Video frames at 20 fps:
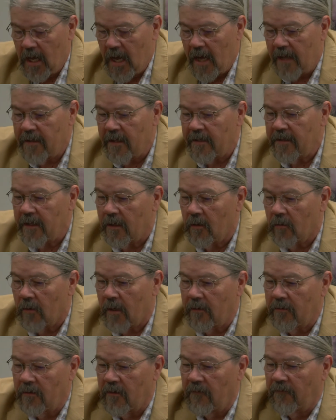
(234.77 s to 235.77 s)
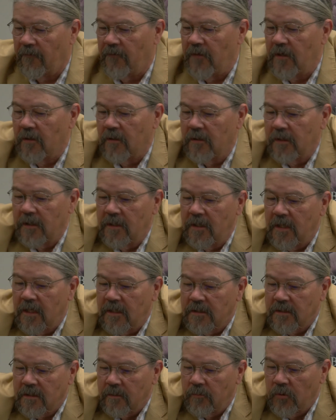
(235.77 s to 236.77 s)
and then they go out in the field and
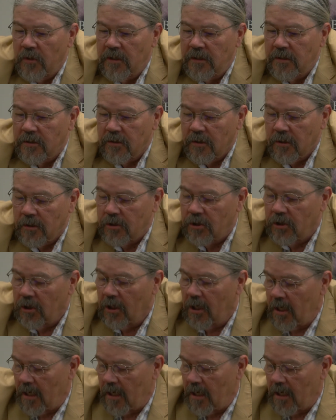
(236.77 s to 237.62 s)
does some research,